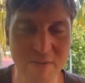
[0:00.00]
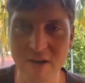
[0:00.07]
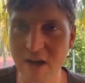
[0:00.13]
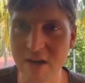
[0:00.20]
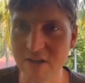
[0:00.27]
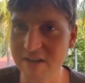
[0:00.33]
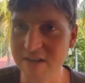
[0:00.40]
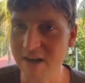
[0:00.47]
I
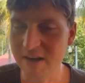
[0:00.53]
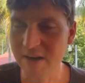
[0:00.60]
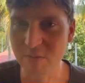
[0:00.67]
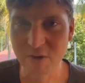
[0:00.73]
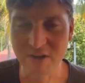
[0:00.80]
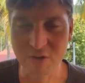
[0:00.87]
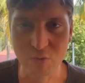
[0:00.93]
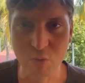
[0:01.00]
just like it
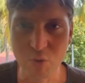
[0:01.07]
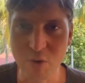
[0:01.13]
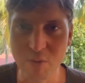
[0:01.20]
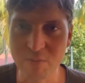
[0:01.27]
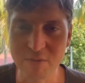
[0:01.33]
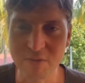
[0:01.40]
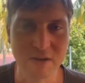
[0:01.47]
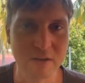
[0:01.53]
when it's
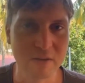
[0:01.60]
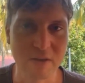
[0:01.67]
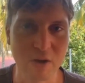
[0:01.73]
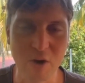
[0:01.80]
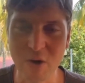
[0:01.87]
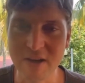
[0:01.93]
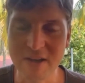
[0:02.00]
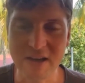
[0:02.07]
warm.
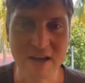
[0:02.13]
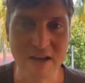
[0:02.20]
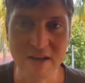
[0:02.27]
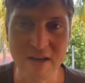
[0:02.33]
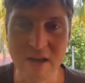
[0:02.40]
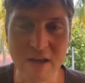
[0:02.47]
Honestly,